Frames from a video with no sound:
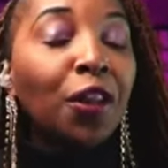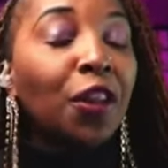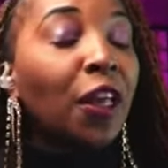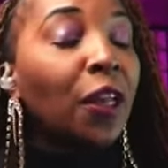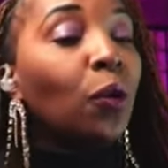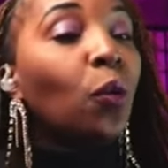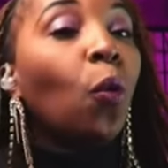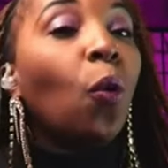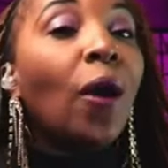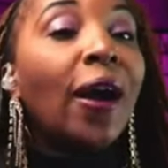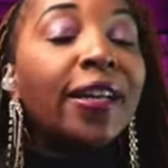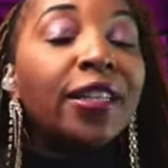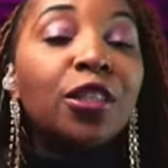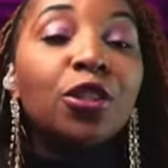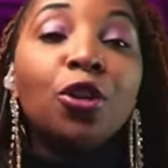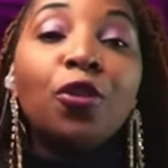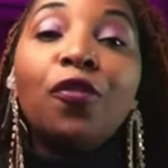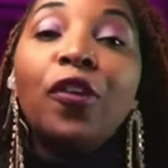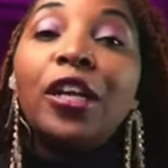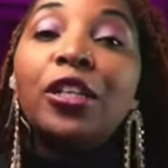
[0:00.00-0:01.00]
then why
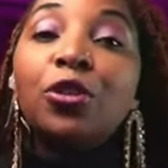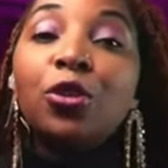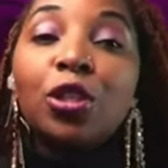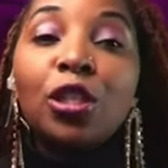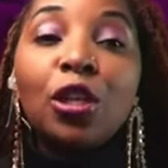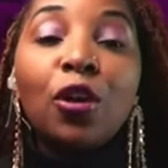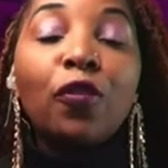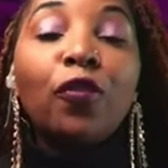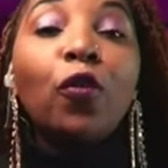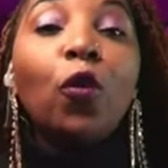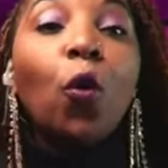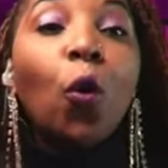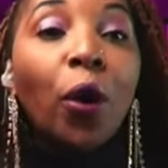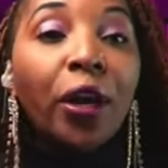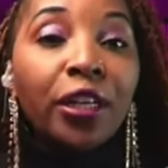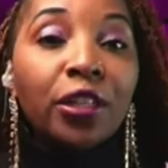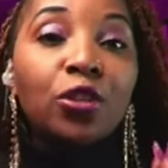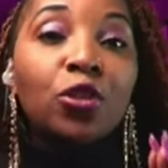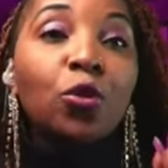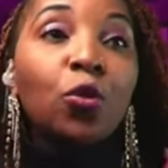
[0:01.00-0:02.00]
did you find yourself
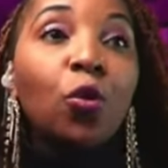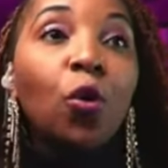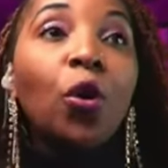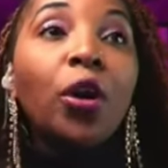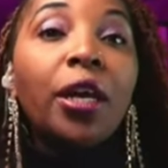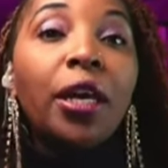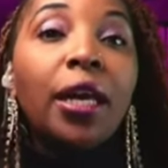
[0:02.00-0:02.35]
going to go